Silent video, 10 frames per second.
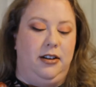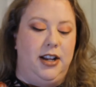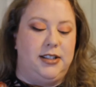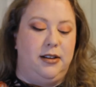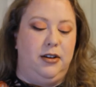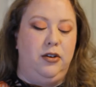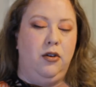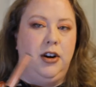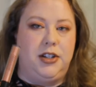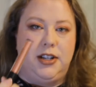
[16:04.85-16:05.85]
It's a
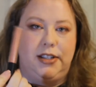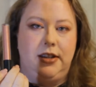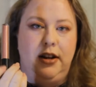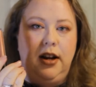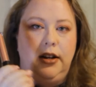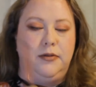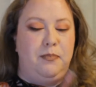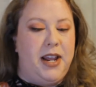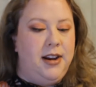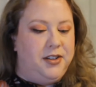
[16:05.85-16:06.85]
gorgeous
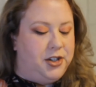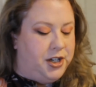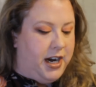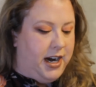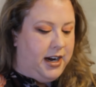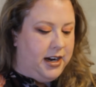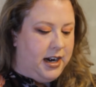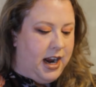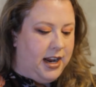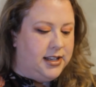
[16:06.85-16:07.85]
peach shade, and
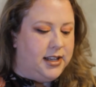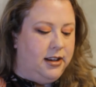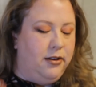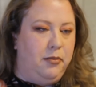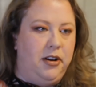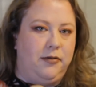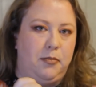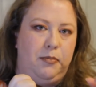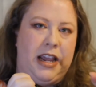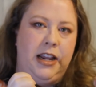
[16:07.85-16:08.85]
it has a little bit of a
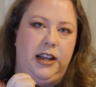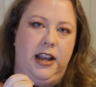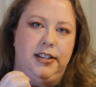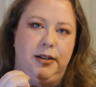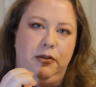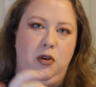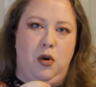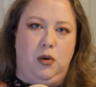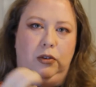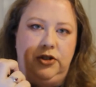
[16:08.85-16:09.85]
pink and some
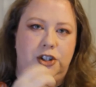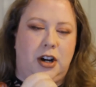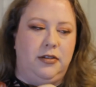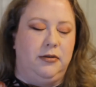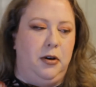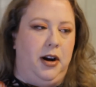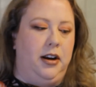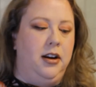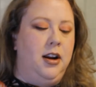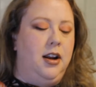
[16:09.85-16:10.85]
gold shot through it
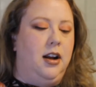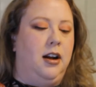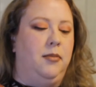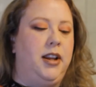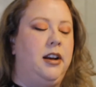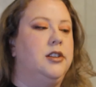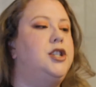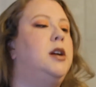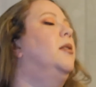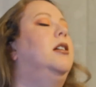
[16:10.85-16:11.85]
in a
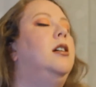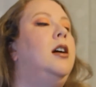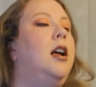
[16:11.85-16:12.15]
shimmer.